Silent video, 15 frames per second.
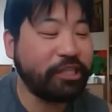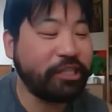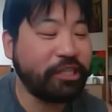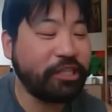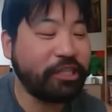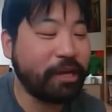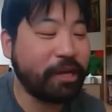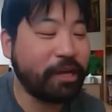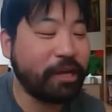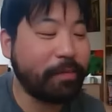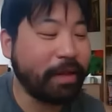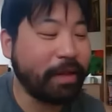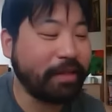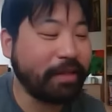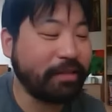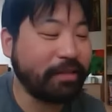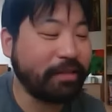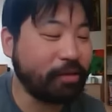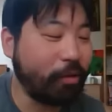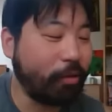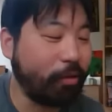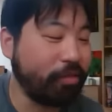I'm gonna take him out.
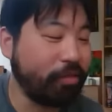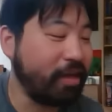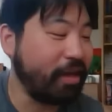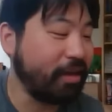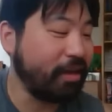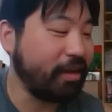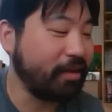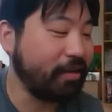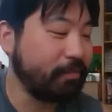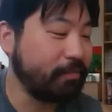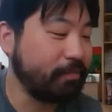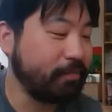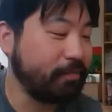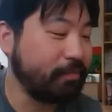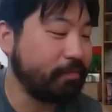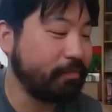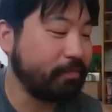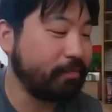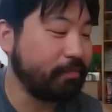Okay, what'd you think about this whole thing?